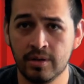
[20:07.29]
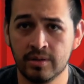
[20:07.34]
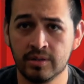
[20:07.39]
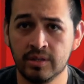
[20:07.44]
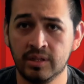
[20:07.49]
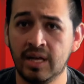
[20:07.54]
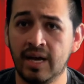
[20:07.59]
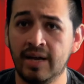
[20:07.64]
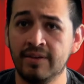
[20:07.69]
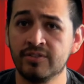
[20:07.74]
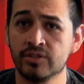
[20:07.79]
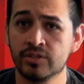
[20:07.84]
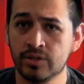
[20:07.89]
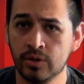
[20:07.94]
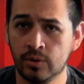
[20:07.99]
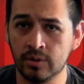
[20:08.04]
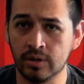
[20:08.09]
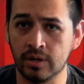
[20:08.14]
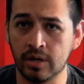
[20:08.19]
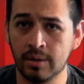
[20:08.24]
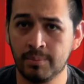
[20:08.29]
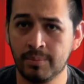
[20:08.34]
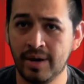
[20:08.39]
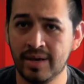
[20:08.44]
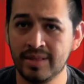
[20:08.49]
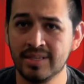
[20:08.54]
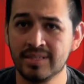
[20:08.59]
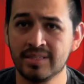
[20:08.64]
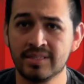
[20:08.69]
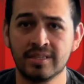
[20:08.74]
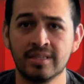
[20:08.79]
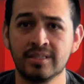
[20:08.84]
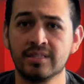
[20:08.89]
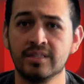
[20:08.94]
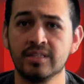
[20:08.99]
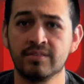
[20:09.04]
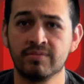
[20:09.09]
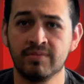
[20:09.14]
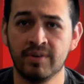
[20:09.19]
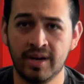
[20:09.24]
the lives stolen by this
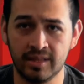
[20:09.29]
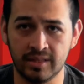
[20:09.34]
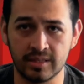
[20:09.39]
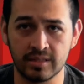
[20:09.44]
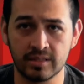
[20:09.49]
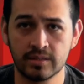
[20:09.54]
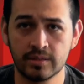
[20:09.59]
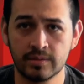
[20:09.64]
senseless violence.